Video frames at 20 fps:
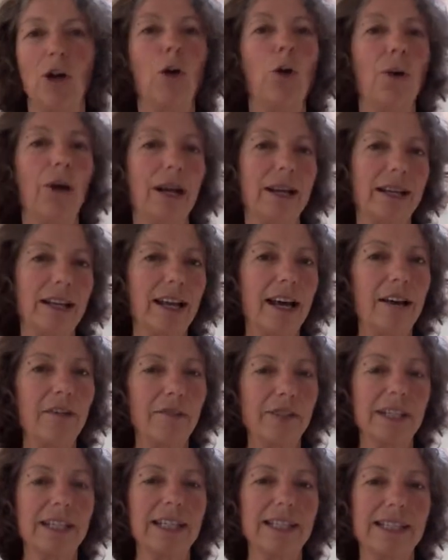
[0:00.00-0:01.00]
or I love
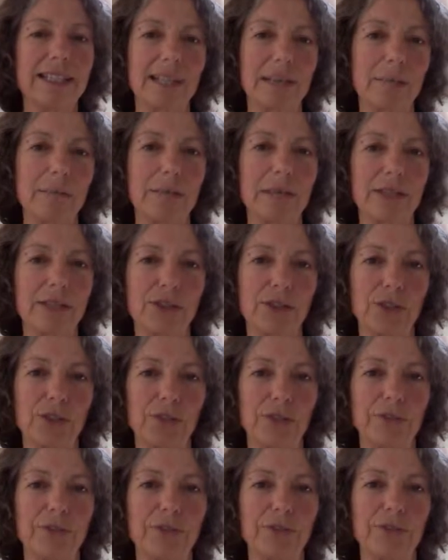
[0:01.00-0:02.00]
and accept
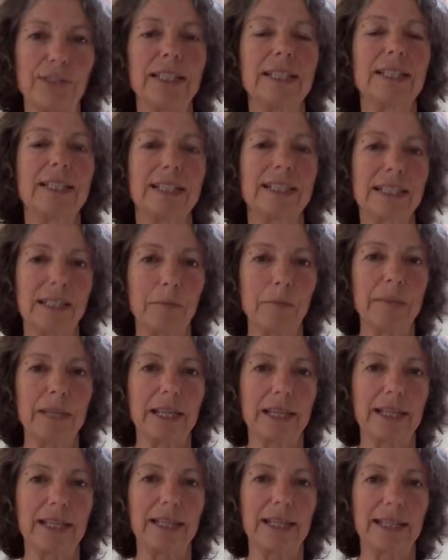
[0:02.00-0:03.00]
myself,
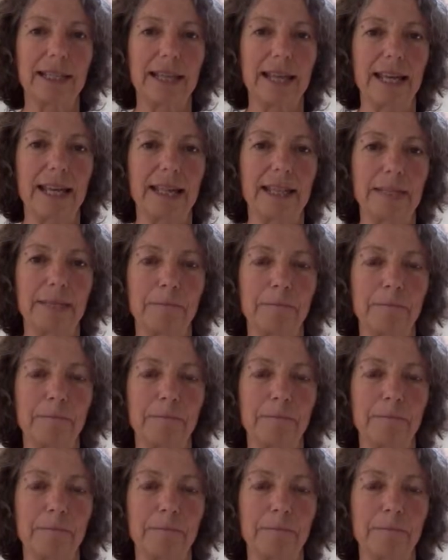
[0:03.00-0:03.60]
something like that.